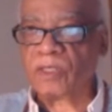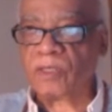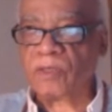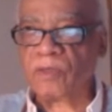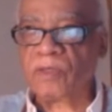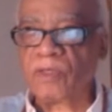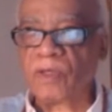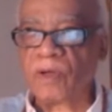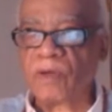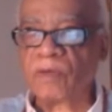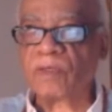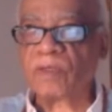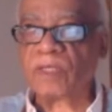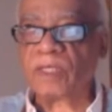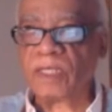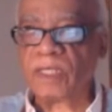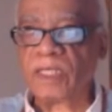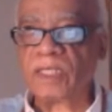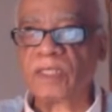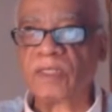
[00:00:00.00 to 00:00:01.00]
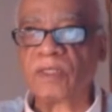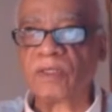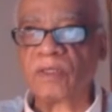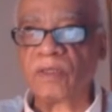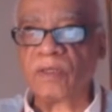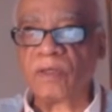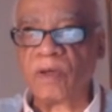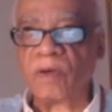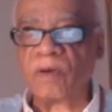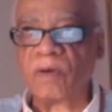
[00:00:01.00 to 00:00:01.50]
You don't need
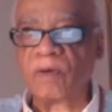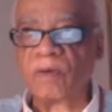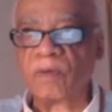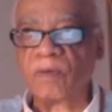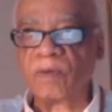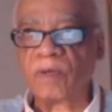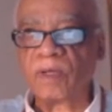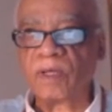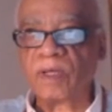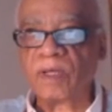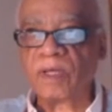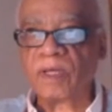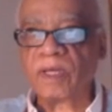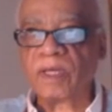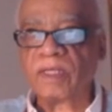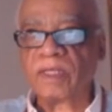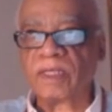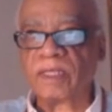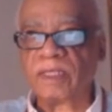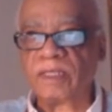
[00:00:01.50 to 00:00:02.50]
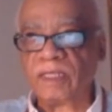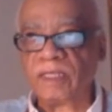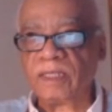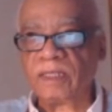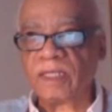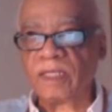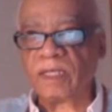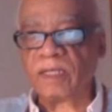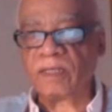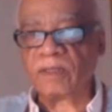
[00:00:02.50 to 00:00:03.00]
to know the
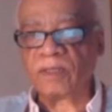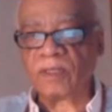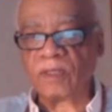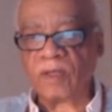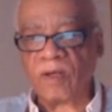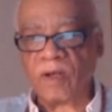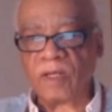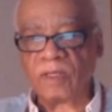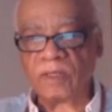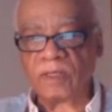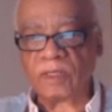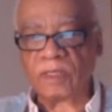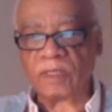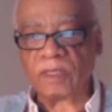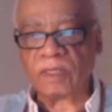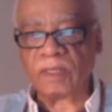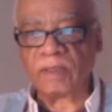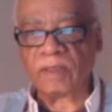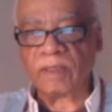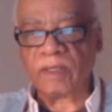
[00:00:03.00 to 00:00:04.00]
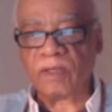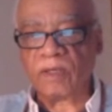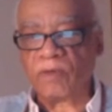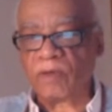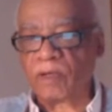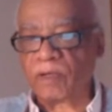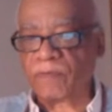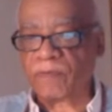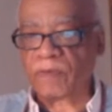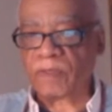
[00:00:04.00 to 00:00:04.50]
details consciously in
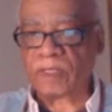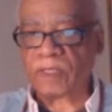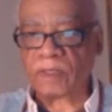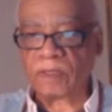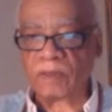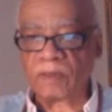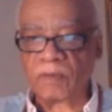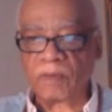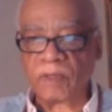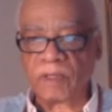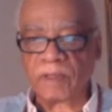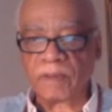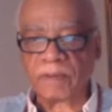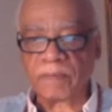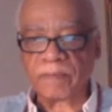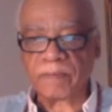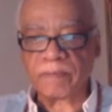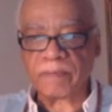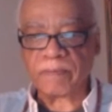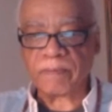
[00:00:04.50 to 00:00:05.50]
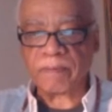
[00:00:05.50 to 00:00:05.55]
order for this to work.